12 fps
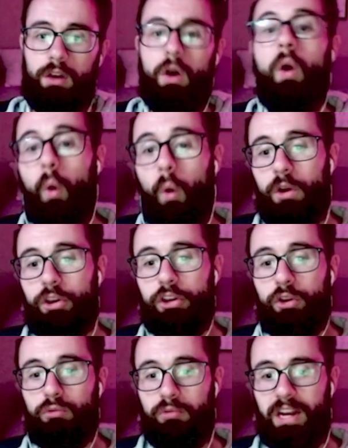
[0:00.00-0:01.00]
Or you can
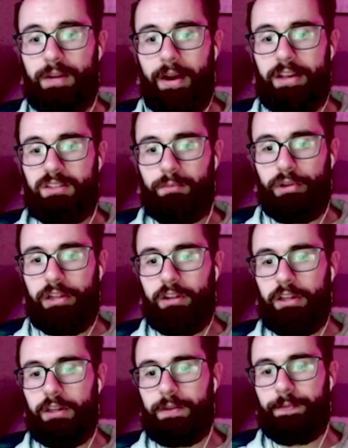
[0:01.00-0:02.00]
do Randomize
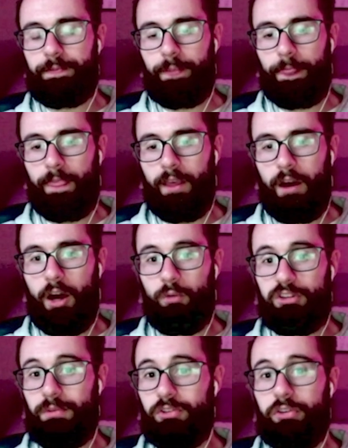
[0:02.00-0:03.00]
completely,
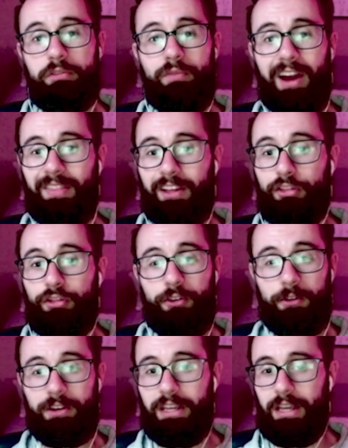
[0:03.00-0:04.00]
which means you can find like
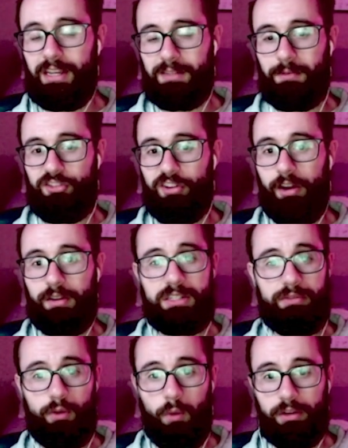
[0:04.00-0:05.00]
30 EXP shares
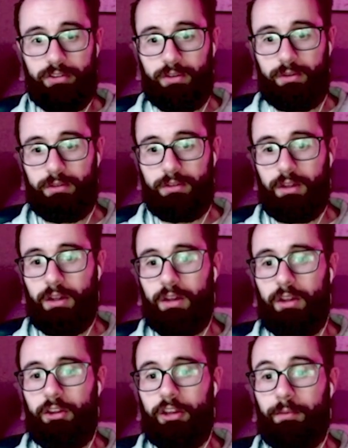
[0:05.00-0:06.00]
if you want to.
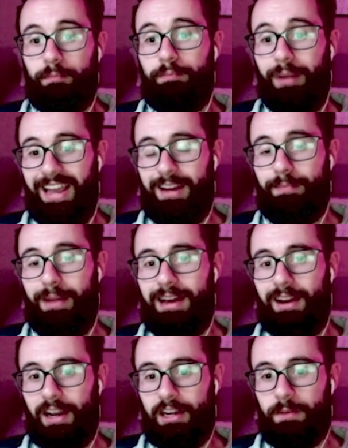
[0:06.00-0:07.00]
You can ban bad
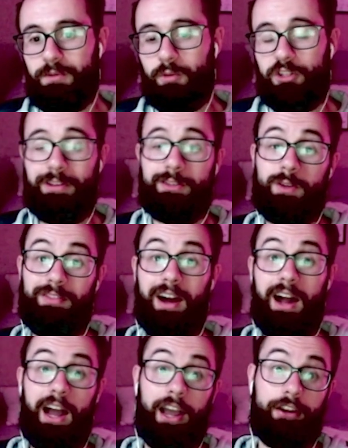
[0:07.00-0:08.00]
items, which means you have
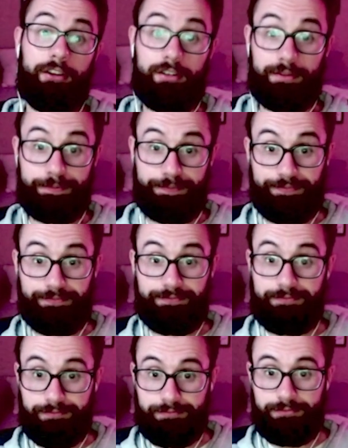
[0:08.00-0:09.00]
higher
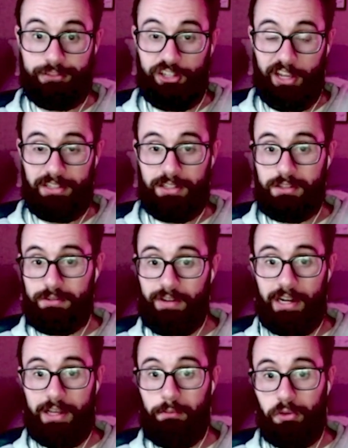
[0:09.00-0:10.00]
chances of
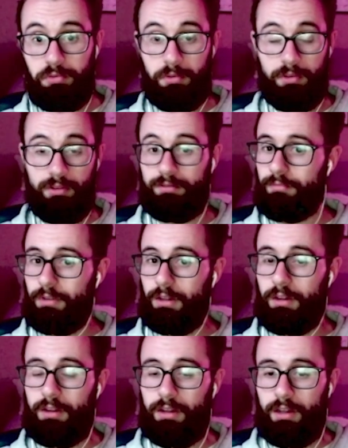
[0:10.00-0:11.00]
finding multiple
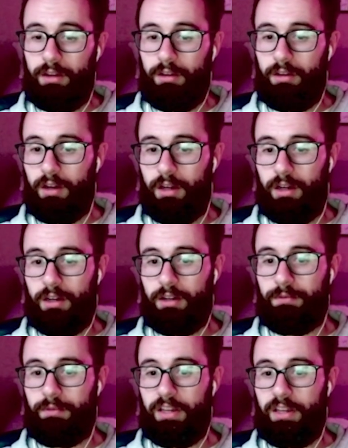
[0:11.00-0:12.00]

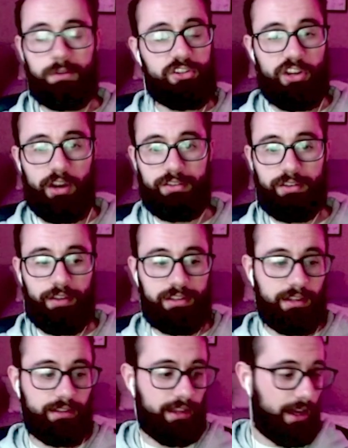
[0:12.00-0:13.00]
EXP shares and things
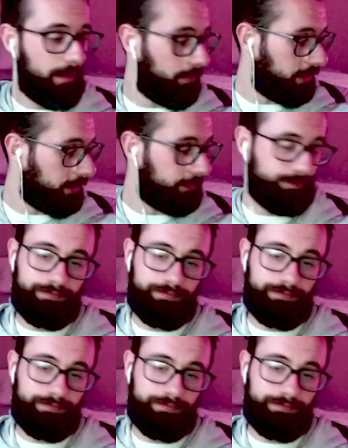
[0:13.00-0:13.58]
like that, but